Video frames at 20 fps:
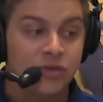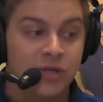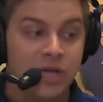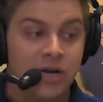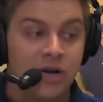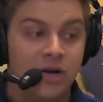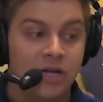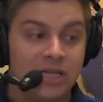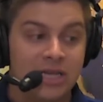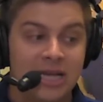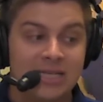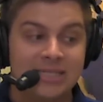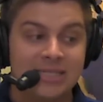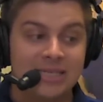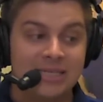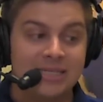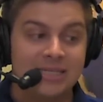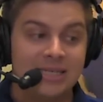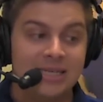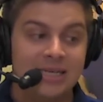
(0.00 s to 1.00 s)
there in the
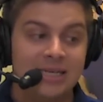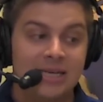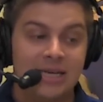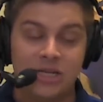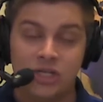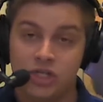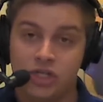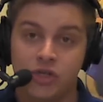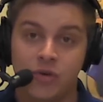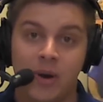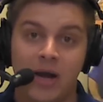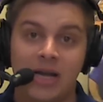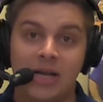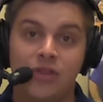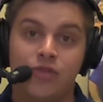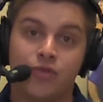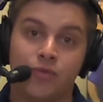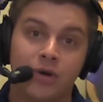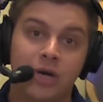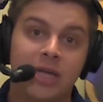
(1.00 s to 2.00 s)
SEC hitting
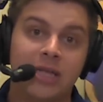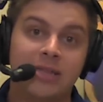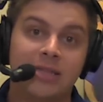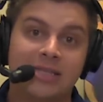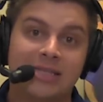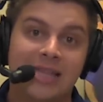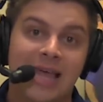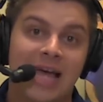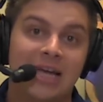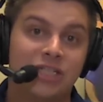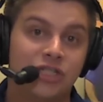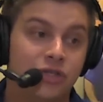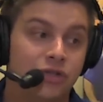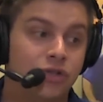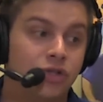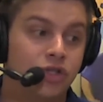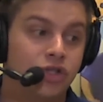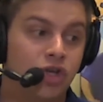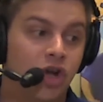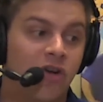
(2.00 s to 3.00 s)
283 this last year as
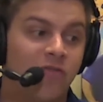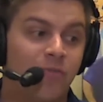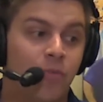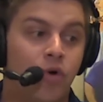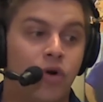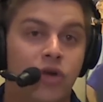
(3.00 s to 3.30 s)
a sophomore,